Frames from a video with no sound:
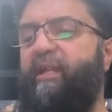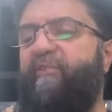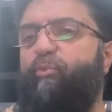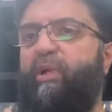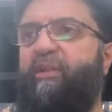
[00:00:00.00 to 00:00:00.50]

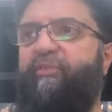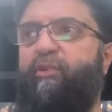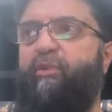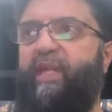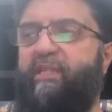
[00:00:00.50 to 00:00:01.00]
If one of
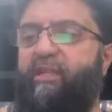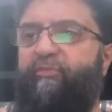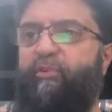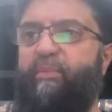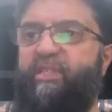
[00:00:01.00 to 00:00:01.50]
you gets up
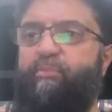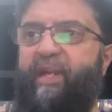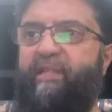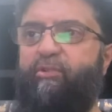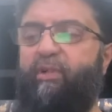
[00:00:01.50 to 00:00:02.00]
from his
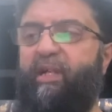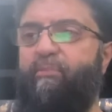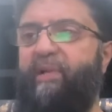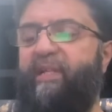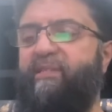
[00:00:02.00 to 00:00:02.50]
bed or her
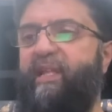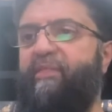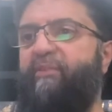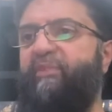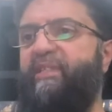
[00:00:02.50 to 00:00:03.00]
bed and
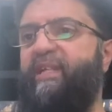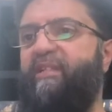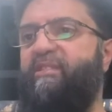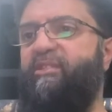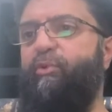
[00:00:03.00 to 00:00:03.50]
then
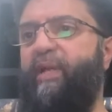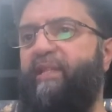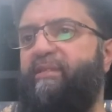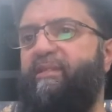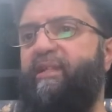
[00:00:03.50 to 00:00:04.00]
returns to
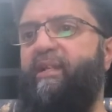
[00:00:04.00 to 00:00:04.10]
it,